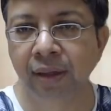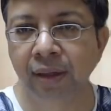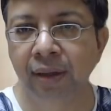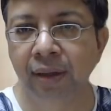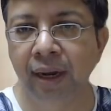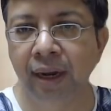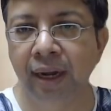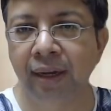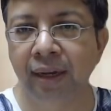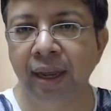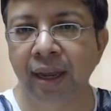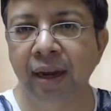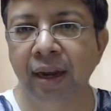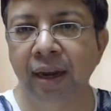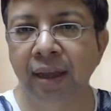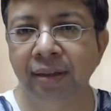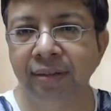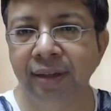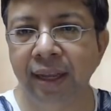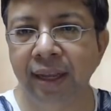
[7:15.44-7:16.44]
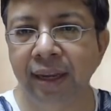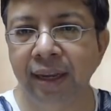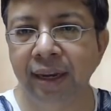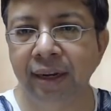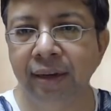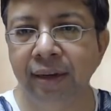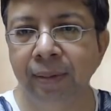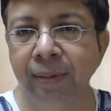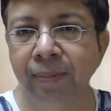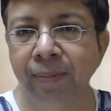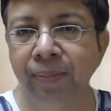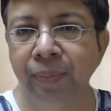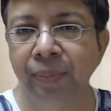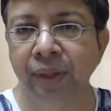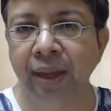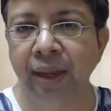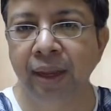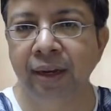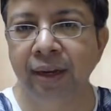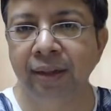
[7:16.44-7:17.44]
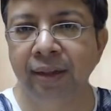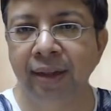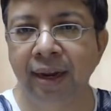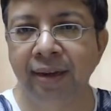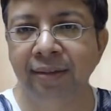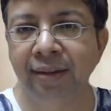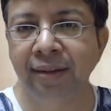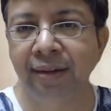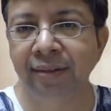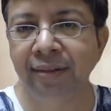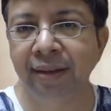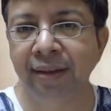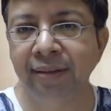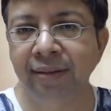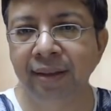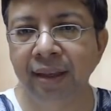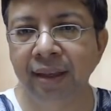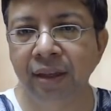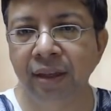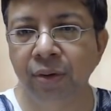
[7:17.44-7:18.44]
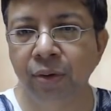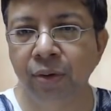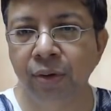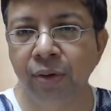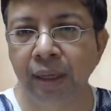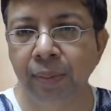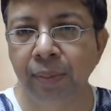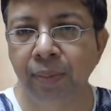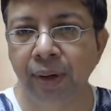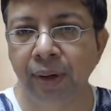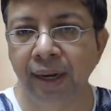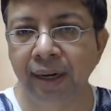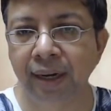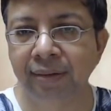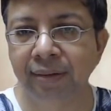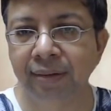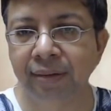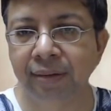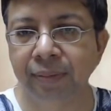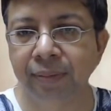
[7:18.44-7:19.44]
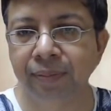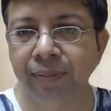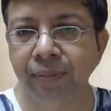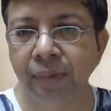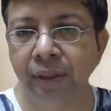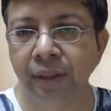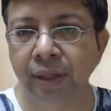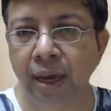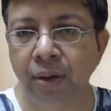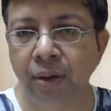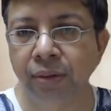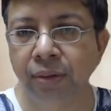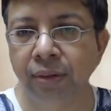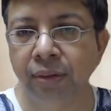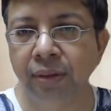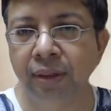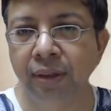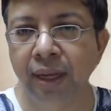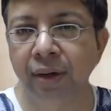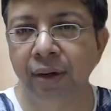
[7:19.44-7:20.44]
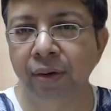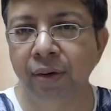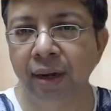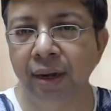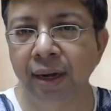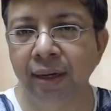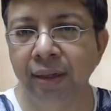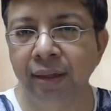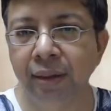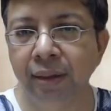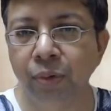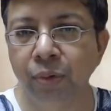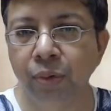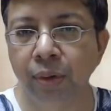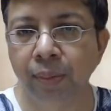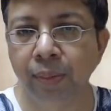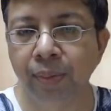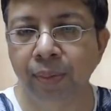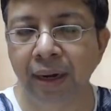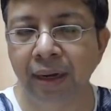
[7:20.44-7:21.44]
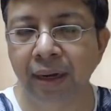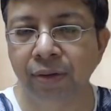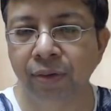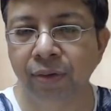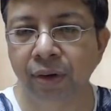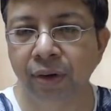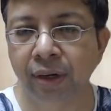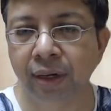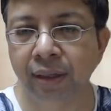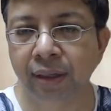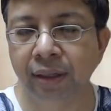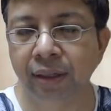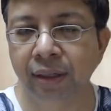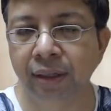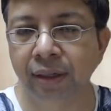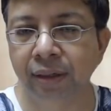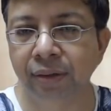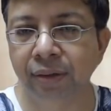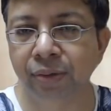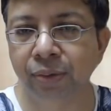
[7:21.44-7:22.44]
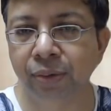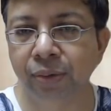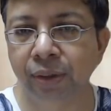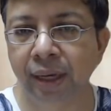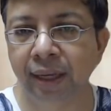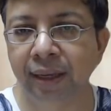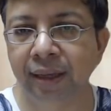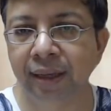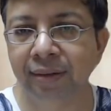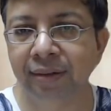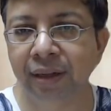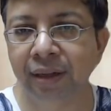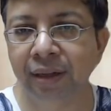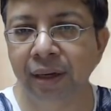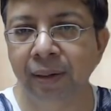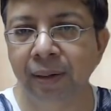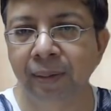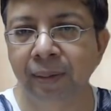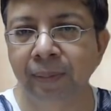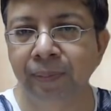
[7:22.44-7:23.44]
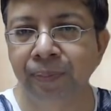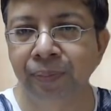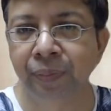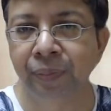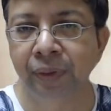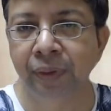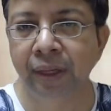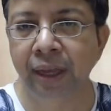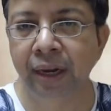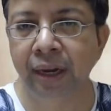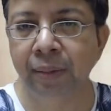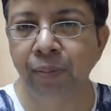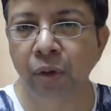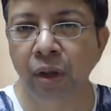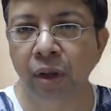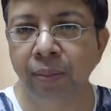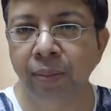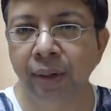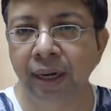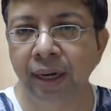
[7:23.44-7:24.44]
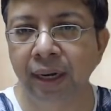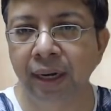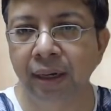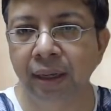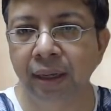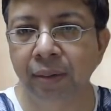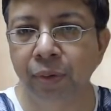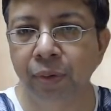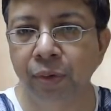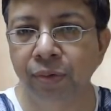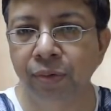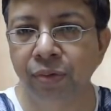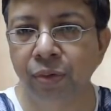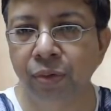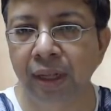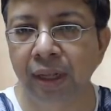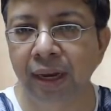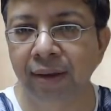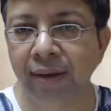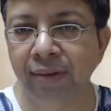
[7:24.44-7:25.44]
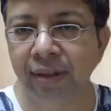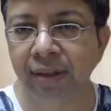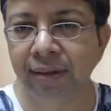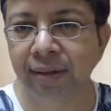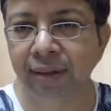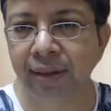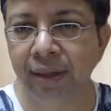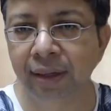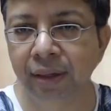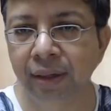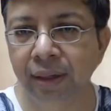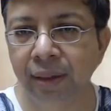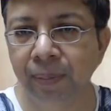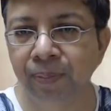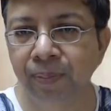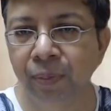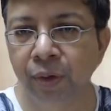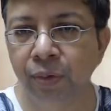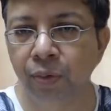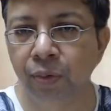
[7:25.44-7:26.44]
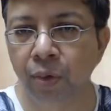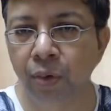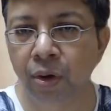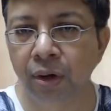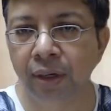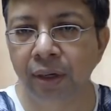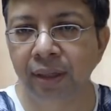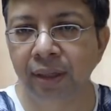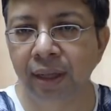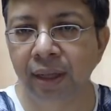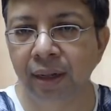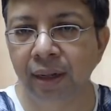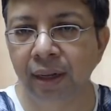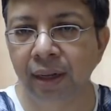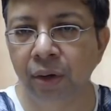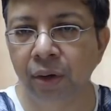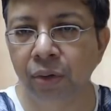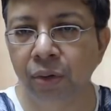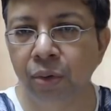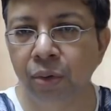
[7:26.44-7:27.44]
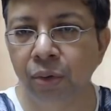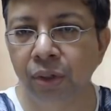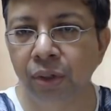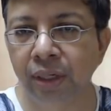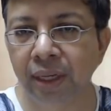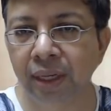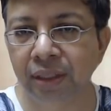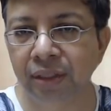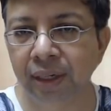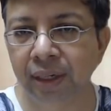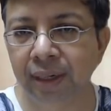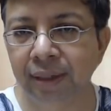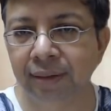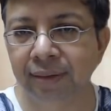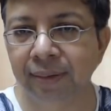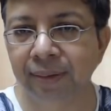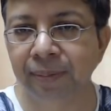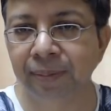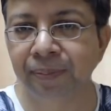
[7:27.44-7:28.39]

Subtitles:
entire last decade. And in that sense, they're saying they're going to keep rates down and not let them go up at least for another year. So I guess till their employment data improves to the levels that they want, they're really not going to touch rates.